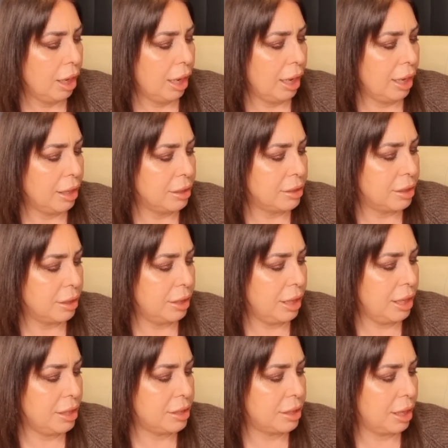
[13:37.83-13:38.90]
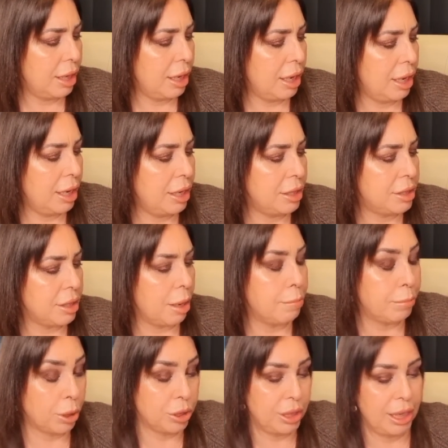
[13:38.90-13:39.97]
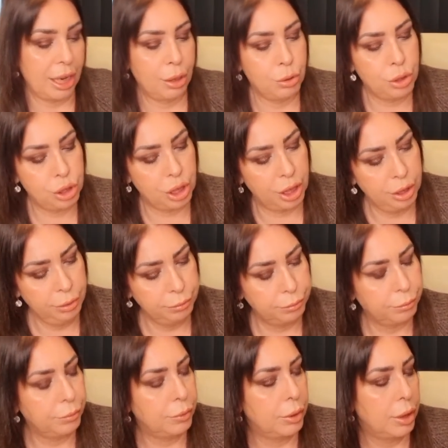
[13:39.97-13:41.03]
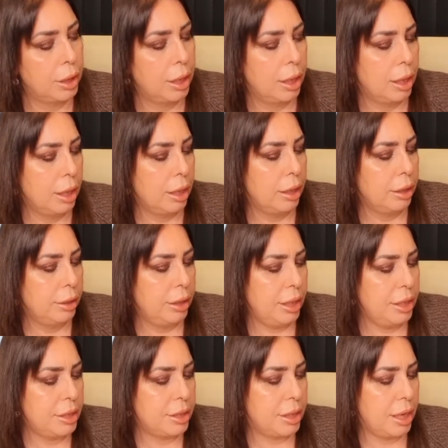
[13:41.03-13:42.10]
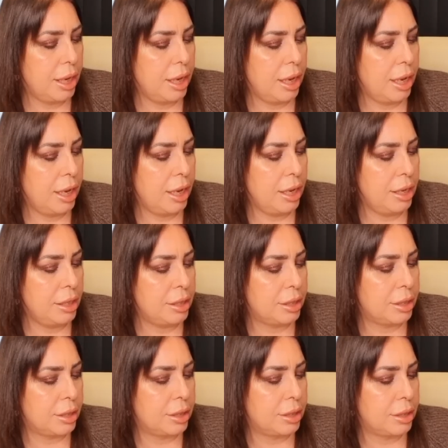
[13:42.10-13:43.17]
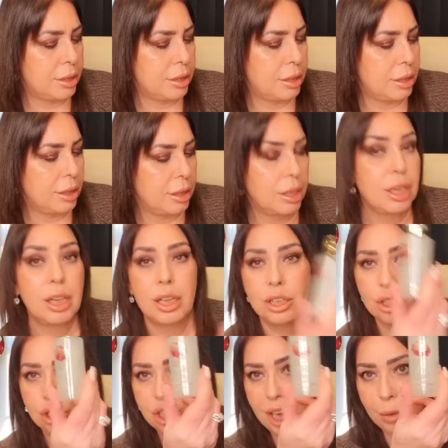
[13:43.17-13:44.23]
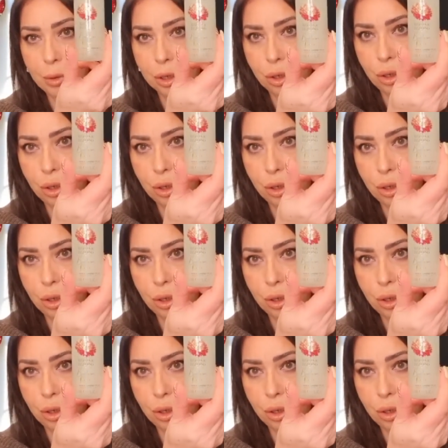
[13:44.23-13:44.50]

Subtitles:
And this is a body lotion. This is shower